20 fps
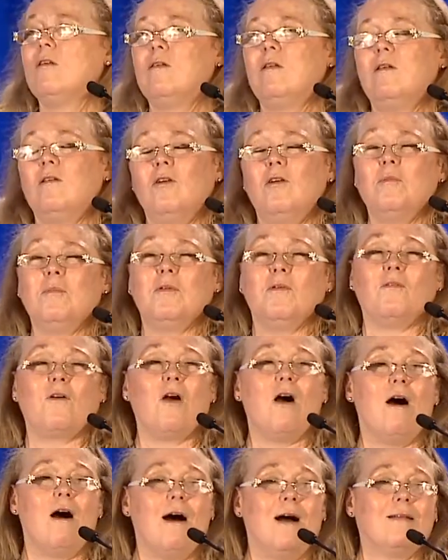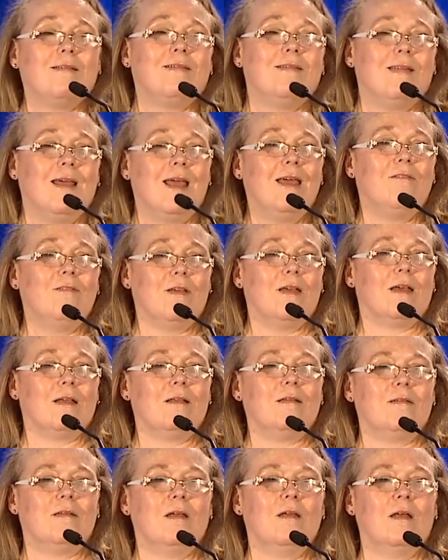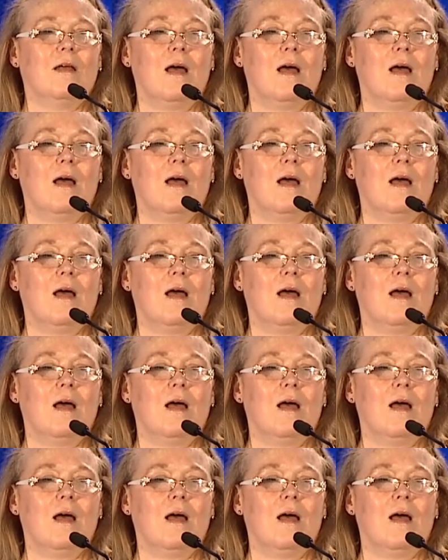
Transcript: just in terms of cost savings,